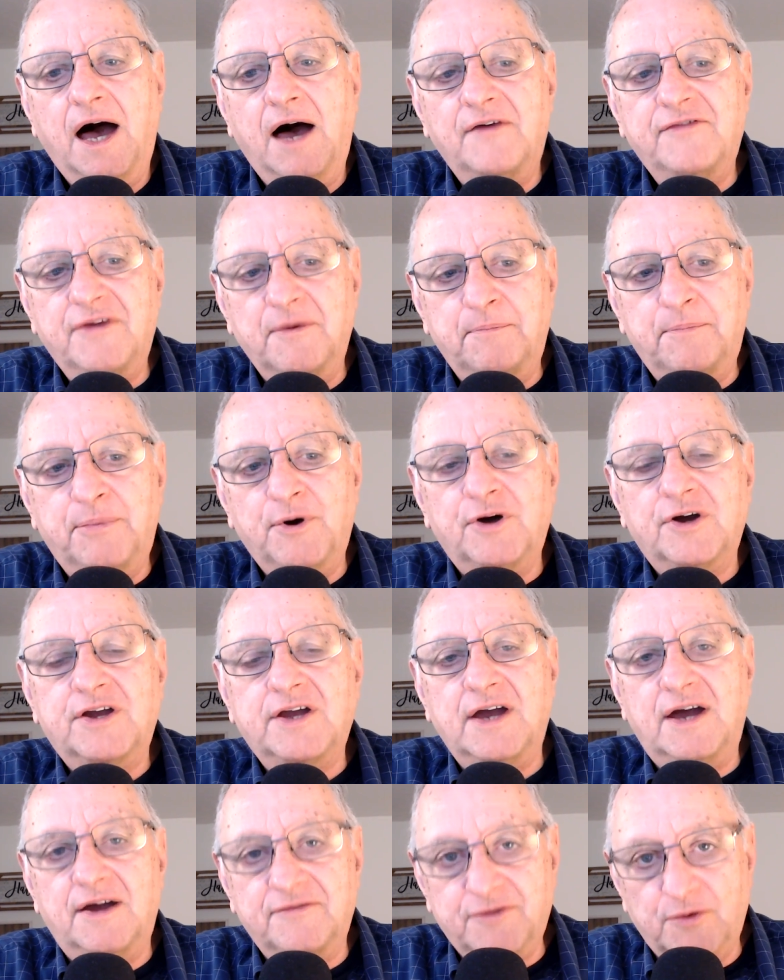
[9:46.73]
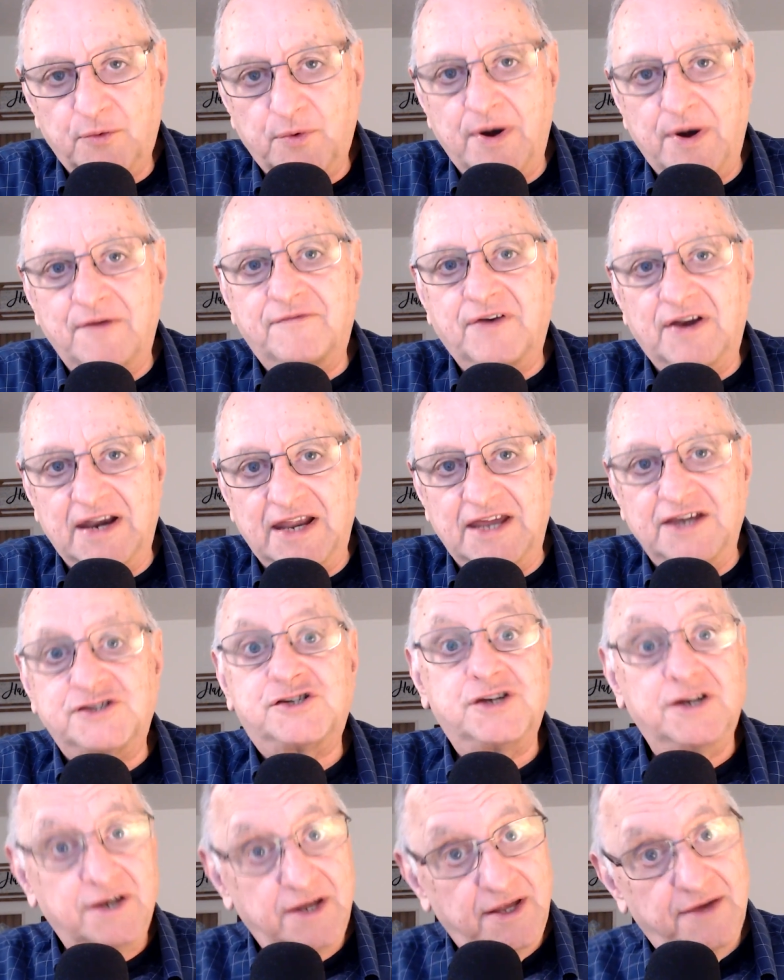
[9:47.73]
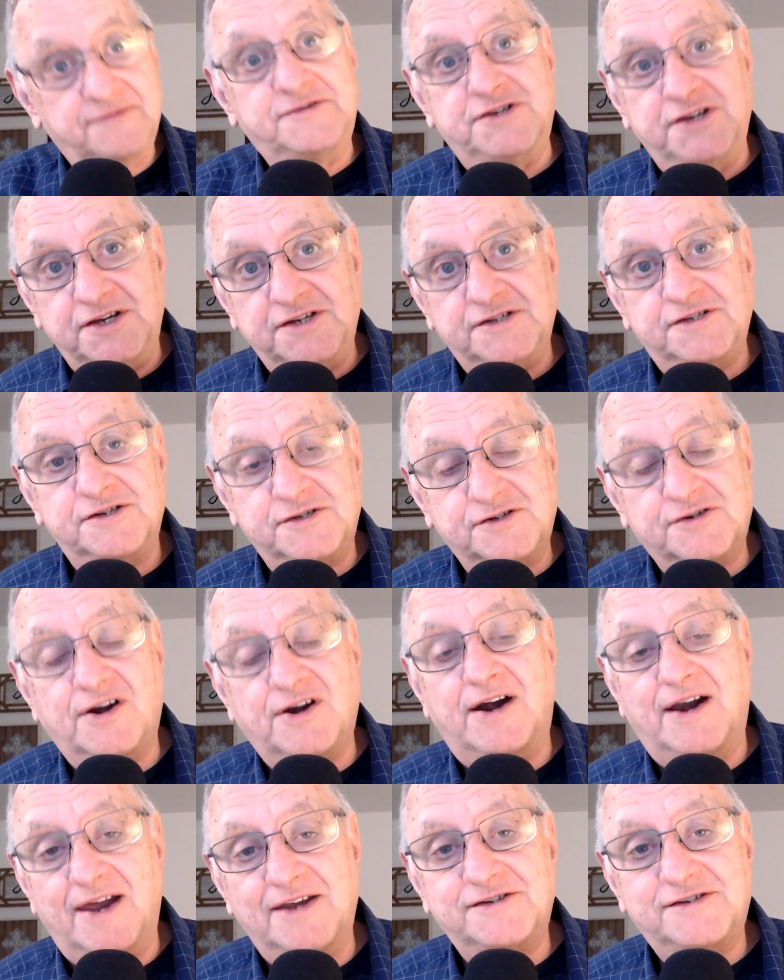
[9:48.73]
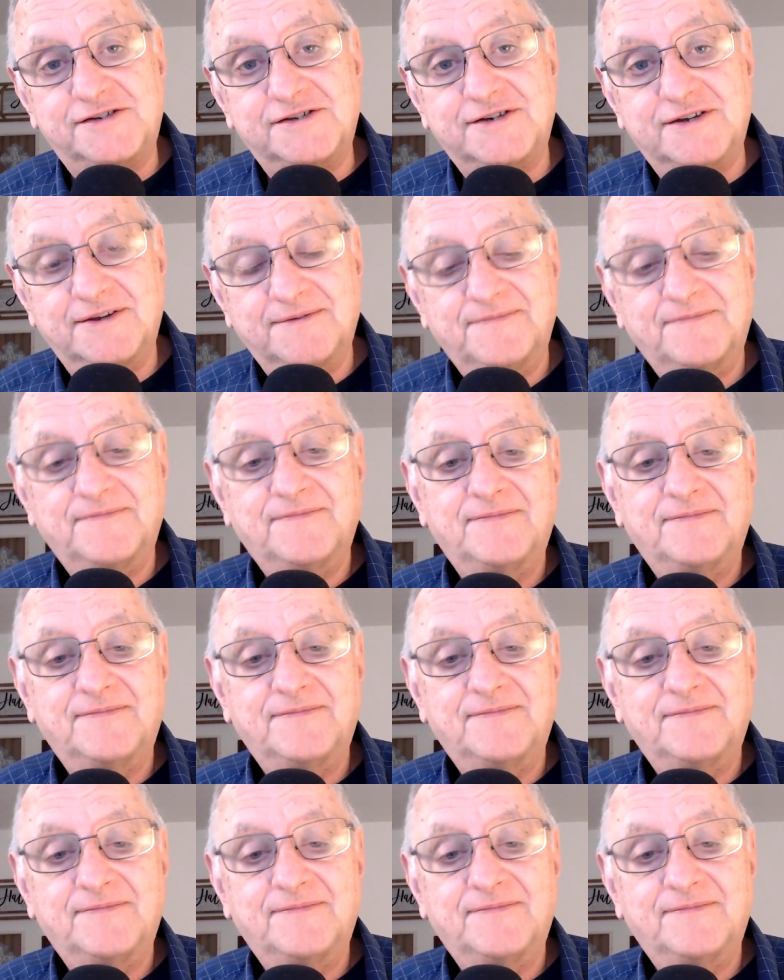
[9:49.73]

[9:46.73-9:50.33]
of the book of the revelation of Jesus Christ.